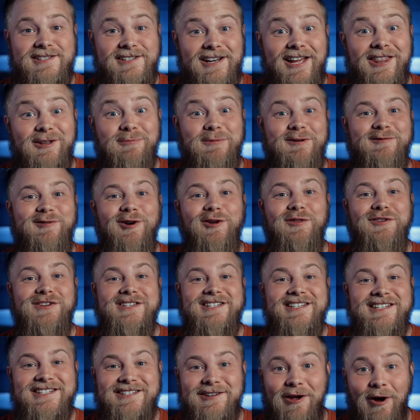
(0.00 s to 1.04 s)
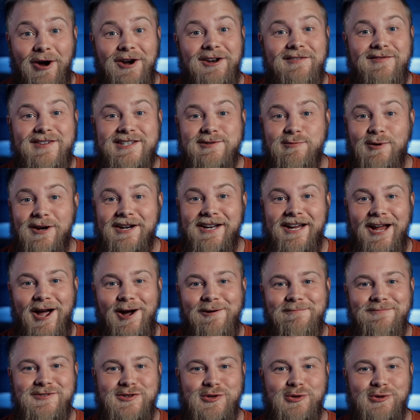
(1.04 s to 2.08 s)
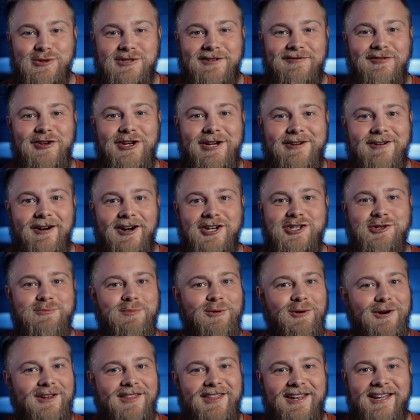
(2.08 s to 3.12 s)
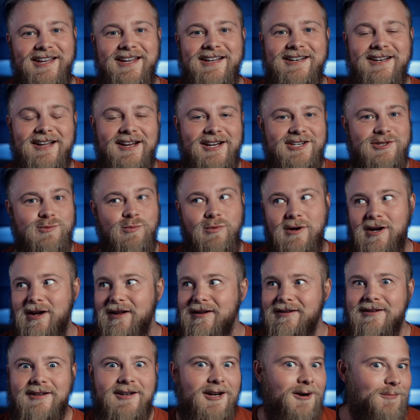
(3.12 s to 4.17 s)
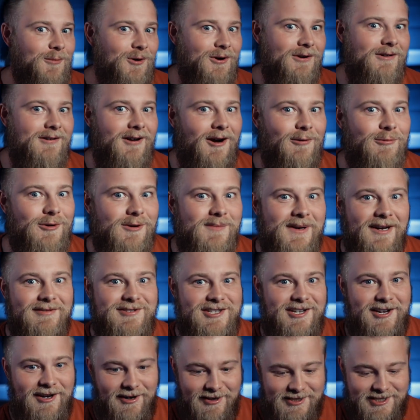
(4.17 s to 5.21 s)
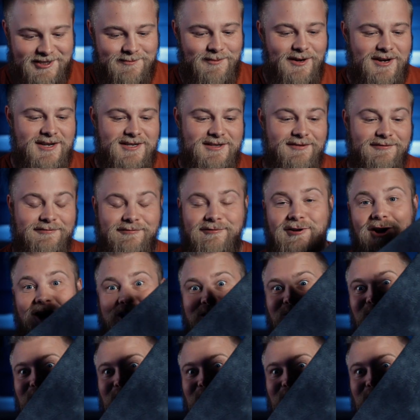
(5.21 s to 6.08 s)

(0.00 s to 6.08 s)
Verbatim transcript: So now that we've got this design of this wedding album sorted for you guys, you're probably thinking next, well, come on, I wanna be able to customize the front.